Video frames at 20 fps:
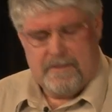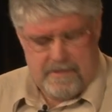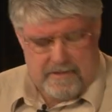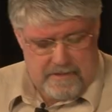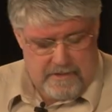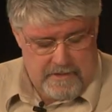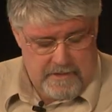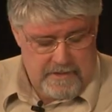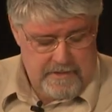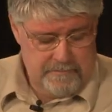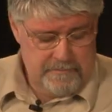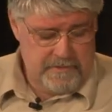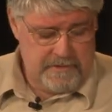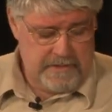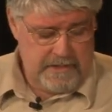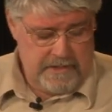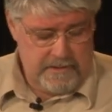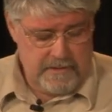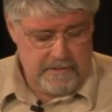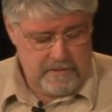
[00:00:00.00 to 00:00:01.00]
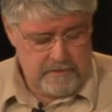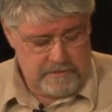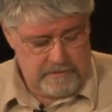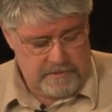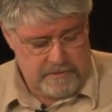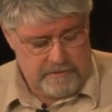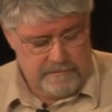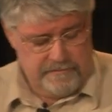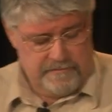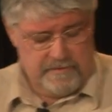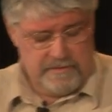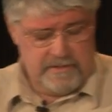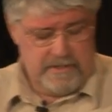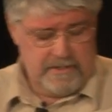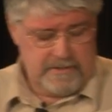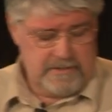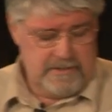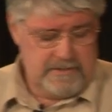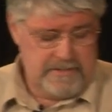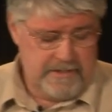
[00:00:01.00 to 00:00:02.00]
Um, the technical term for a
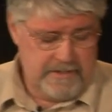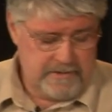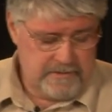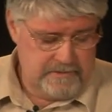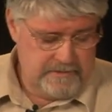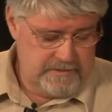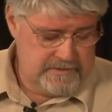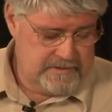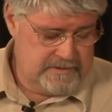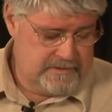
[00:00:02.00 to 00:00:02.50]
duct detector is a